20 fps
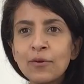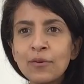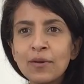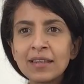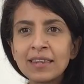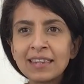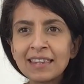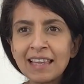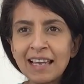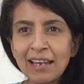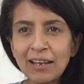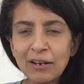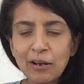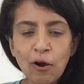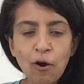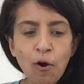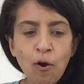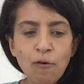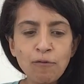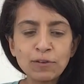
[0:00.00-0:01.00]
think
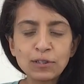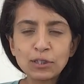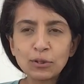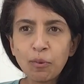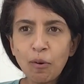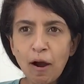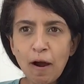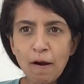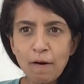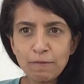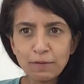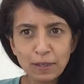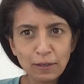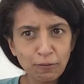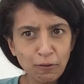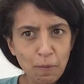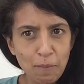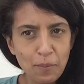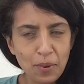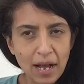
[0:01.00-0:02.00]
of 12
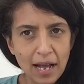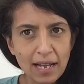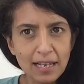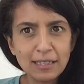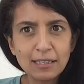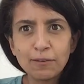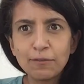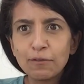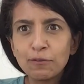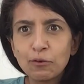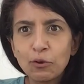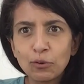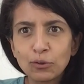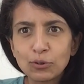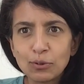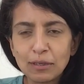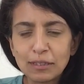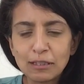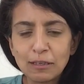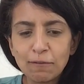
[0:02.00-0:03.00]
different pairs if you've got
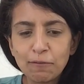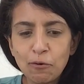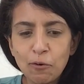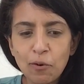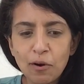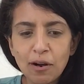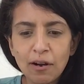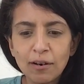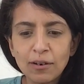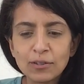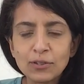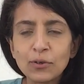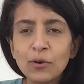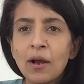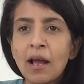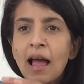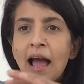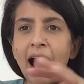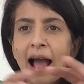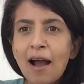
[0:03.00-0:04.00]
24 cards, or
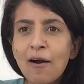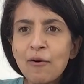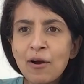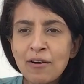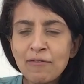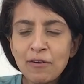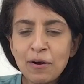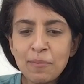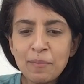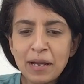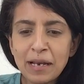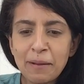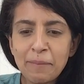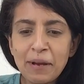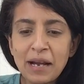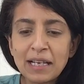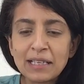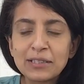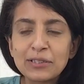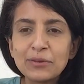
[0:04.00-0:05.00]
however many
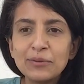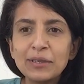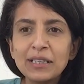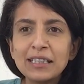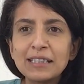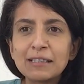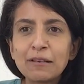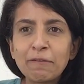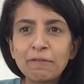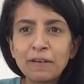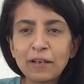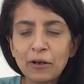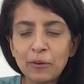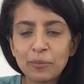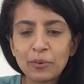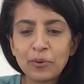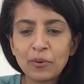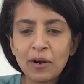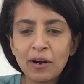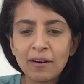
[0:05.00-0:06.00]
pairs you need to fill up
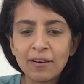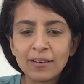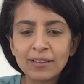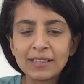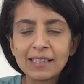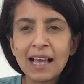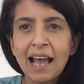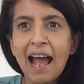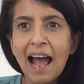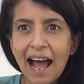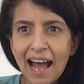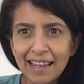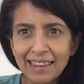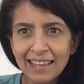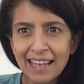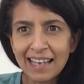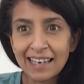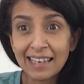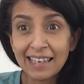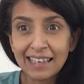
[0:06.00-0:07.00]
your cards, and
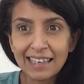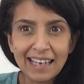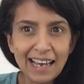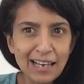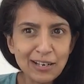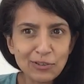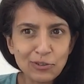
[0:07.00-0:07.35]
then get